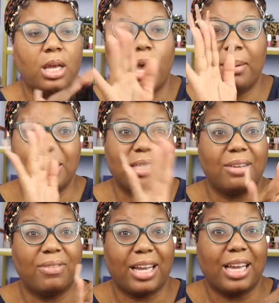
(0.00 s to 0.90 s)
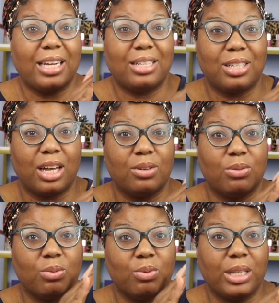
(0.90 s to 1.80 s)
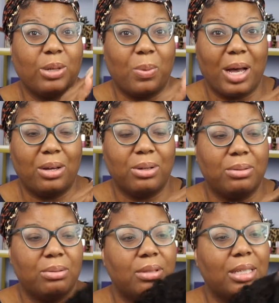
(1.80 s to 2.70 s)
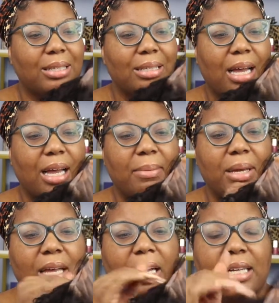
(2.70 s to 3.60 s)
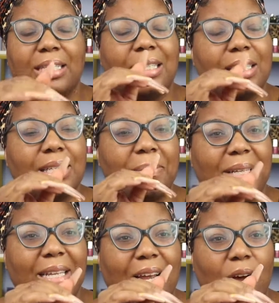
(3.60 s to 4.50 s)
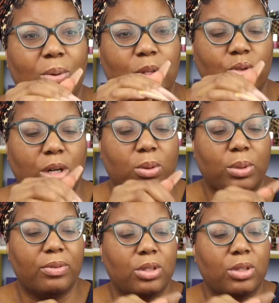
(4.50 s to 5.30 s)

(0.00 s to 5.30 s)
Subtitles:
I'm gonna see if I can get it done really well this time, because this is something that I always struggle with.